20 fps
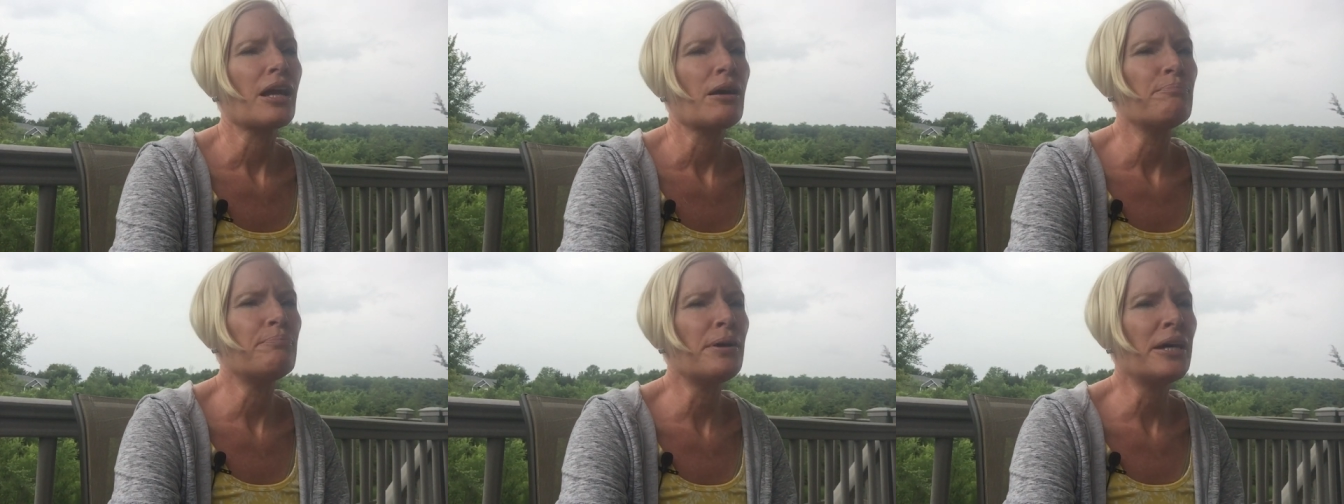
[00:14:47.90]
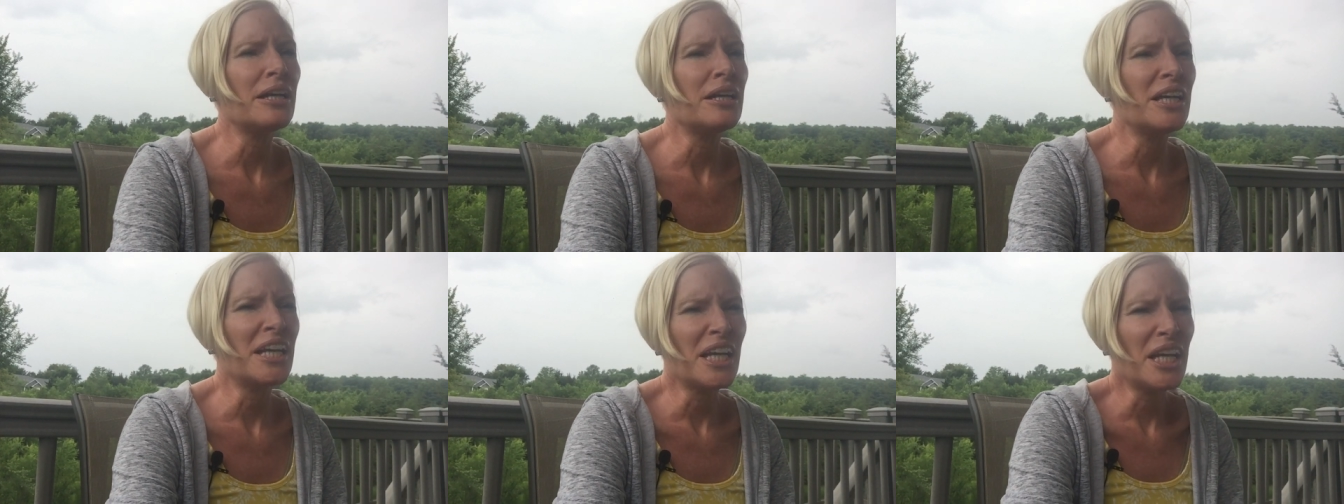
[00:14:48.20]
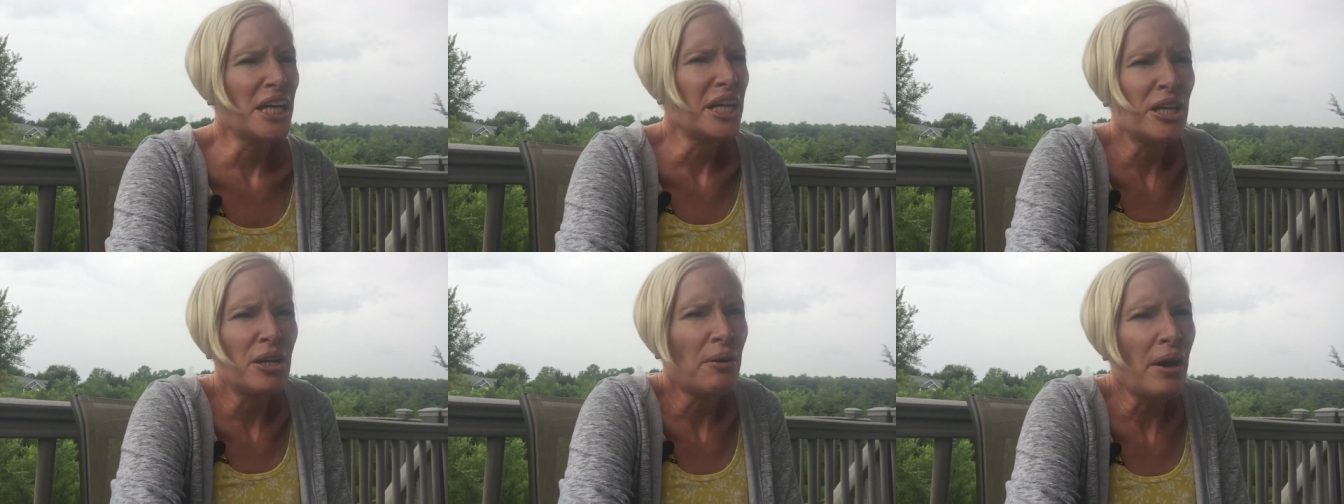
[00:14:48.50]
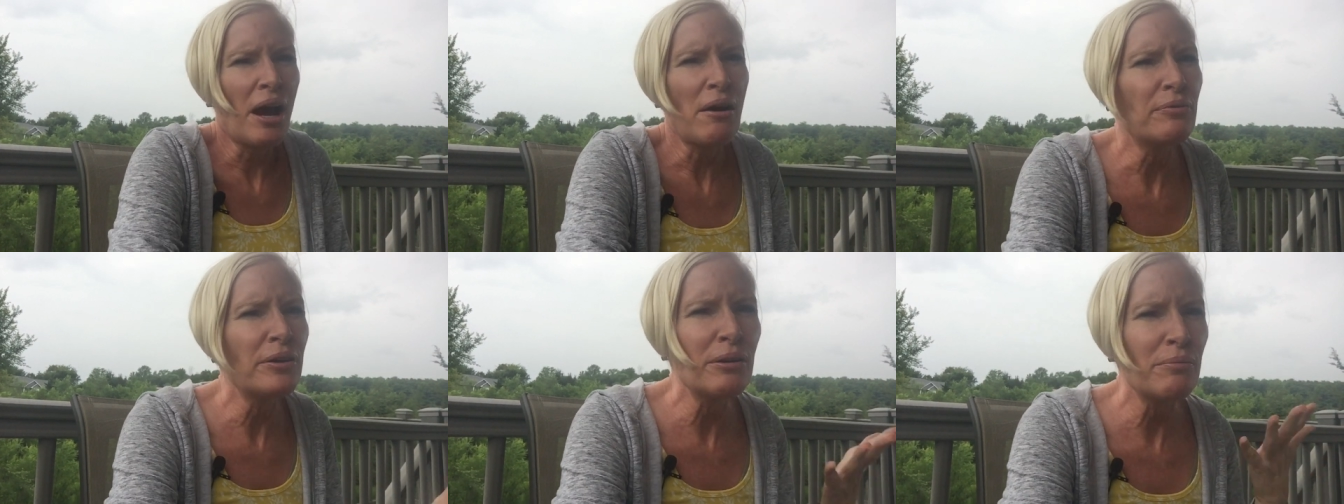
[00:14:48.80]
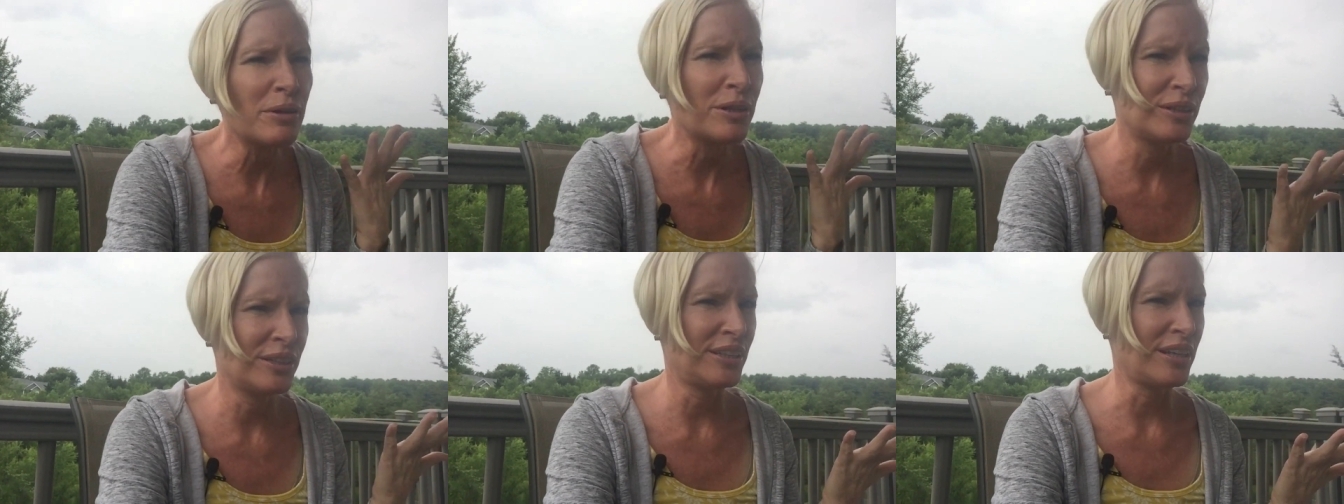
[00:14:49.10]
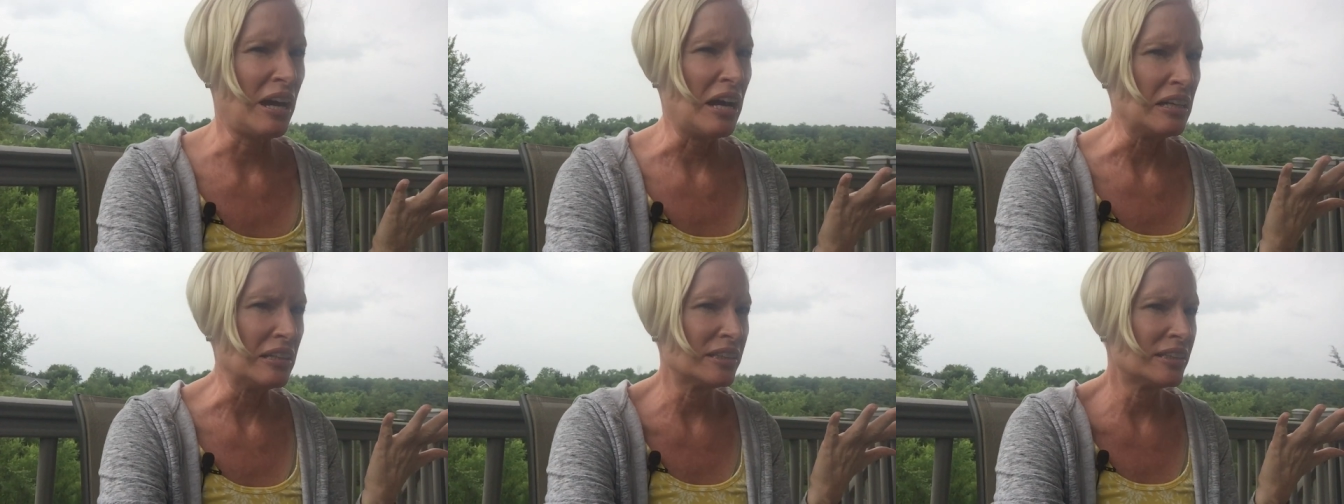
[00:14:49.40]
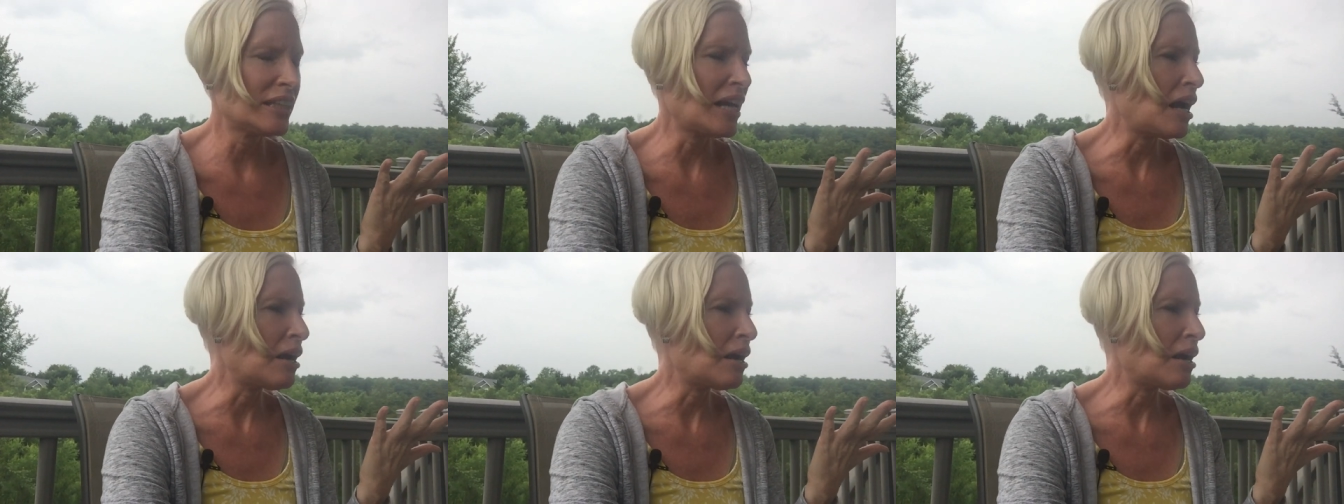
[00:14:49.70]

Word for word: but you know, everyone does.